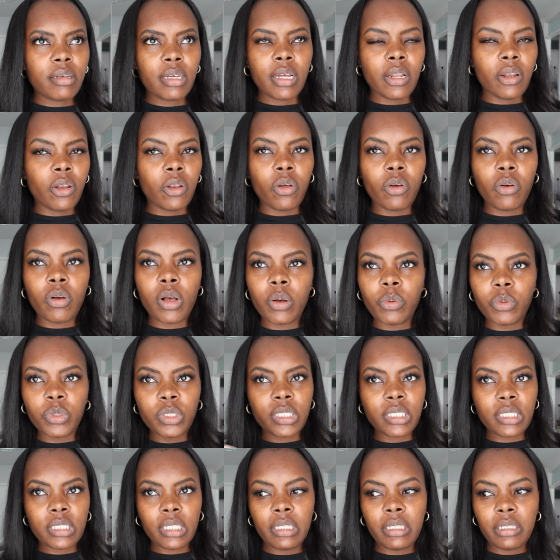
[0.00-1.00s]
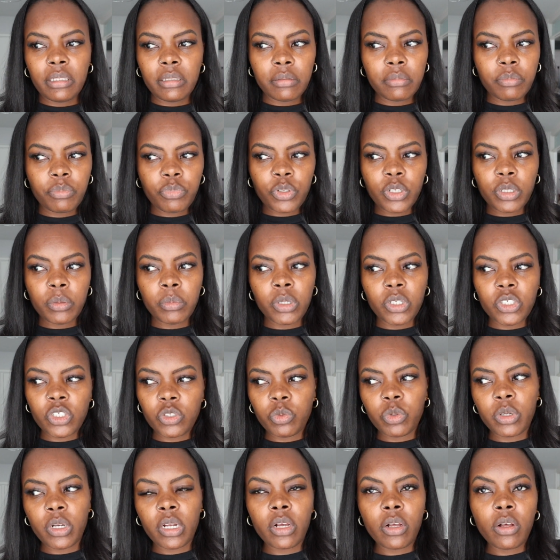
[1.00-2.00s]
a lot. I was seen pretty
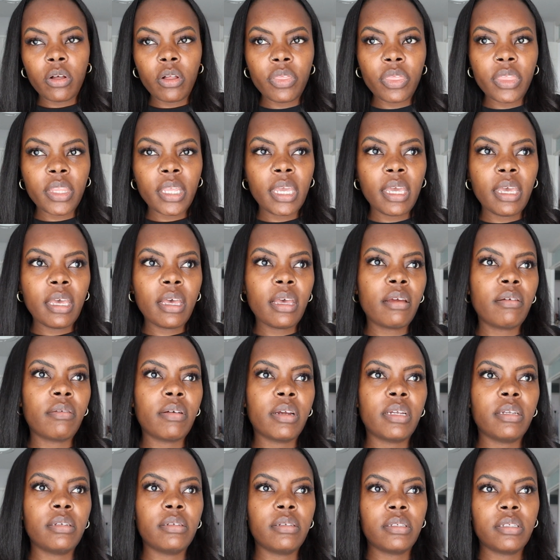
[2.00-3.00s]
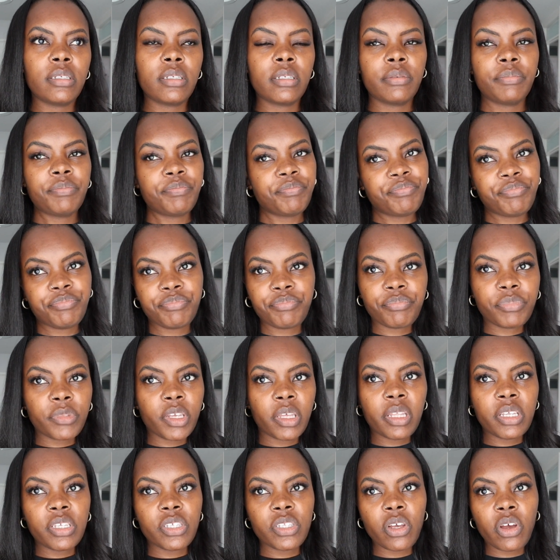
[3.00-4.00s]
much when I got there and
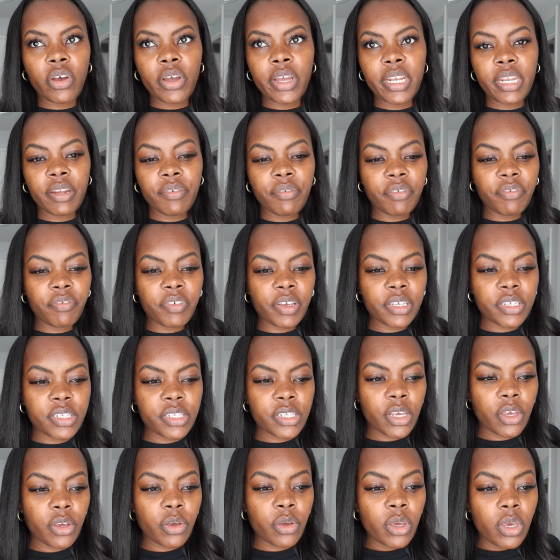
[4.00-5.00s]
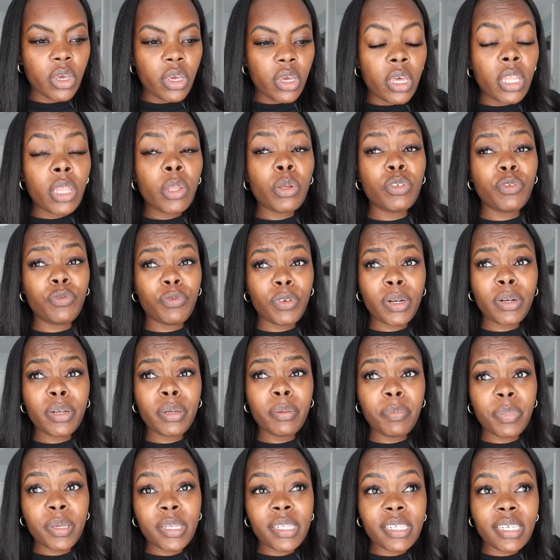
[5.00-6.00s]
they started everything. So that was very
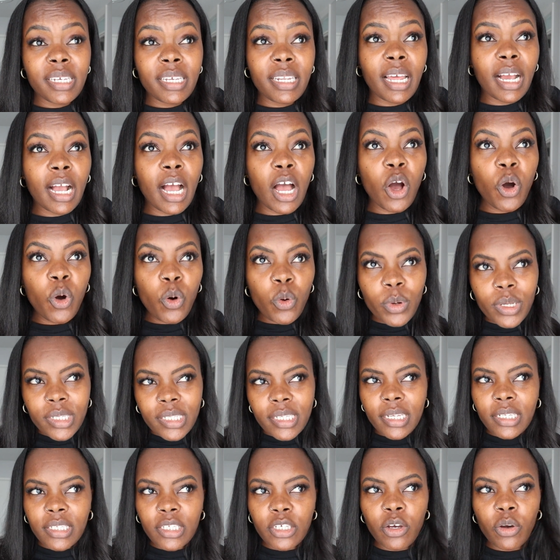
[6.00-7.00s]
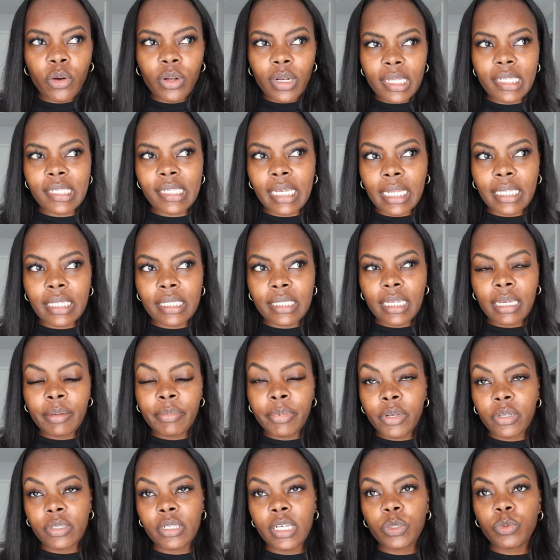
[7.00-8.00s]
busy. Like I always tend to go on a Saturday
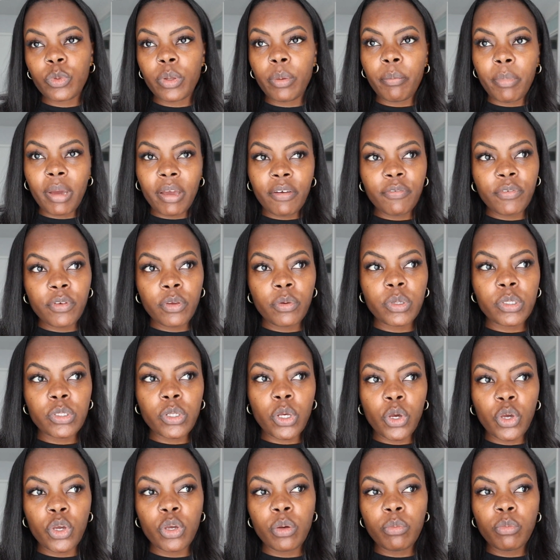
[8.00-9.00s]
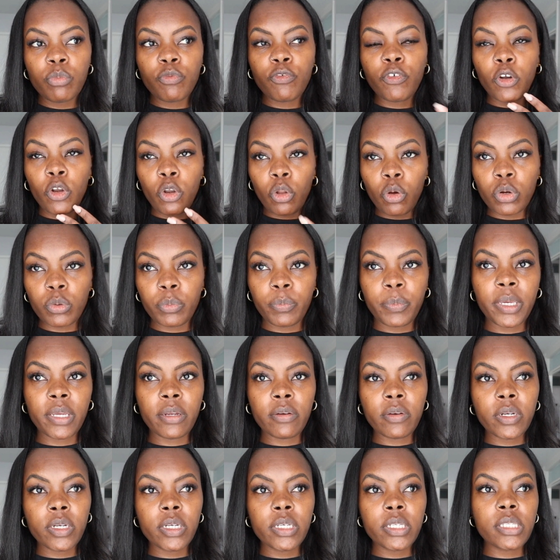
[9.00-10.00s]
because that's when Matthew is home for long
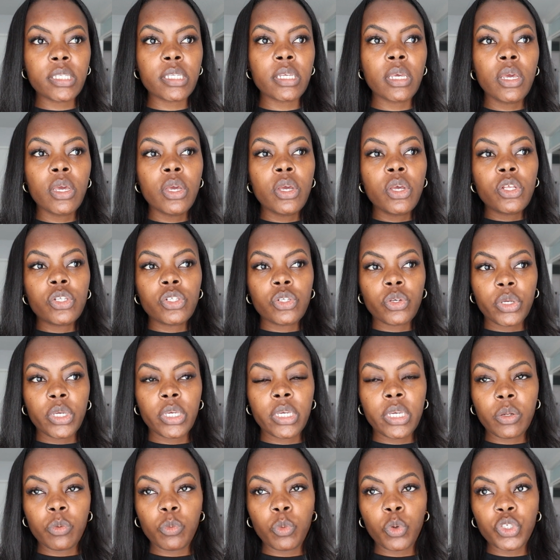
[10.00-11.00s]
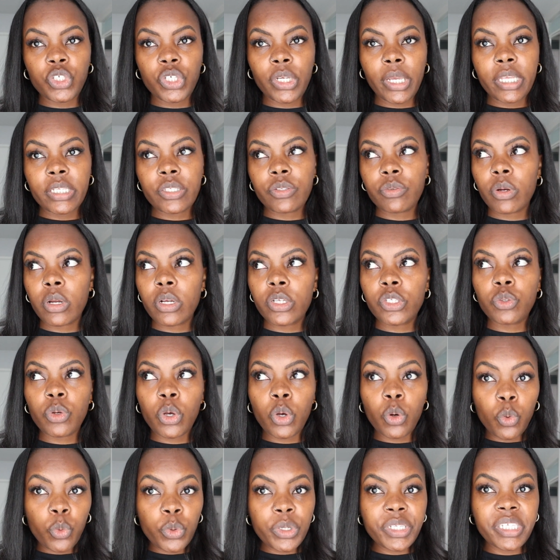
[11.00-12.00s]
periods so he can watch Ezra. So I
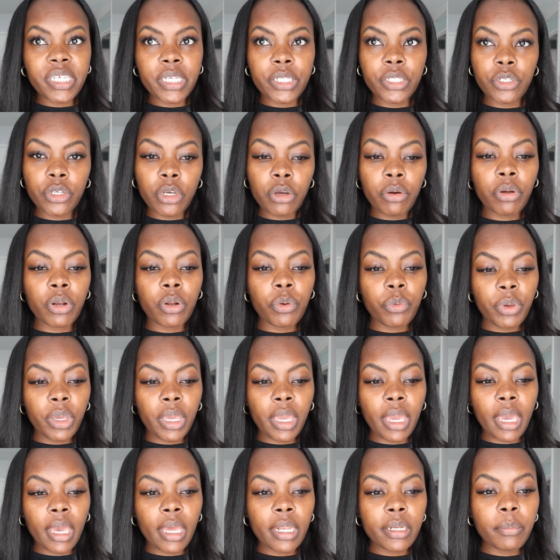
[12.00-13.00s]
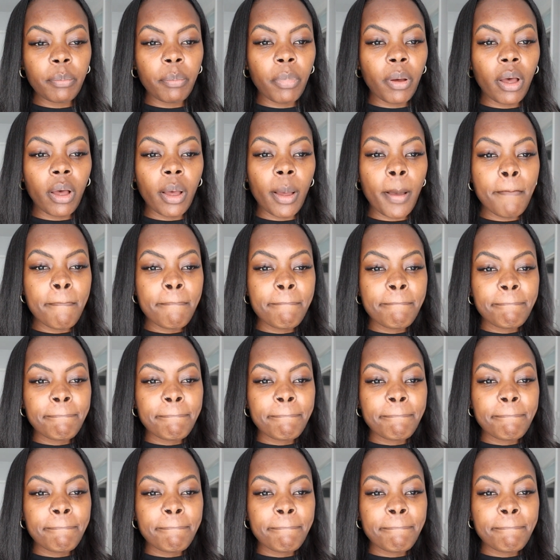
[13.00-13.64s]
always tend to go on a weekend. But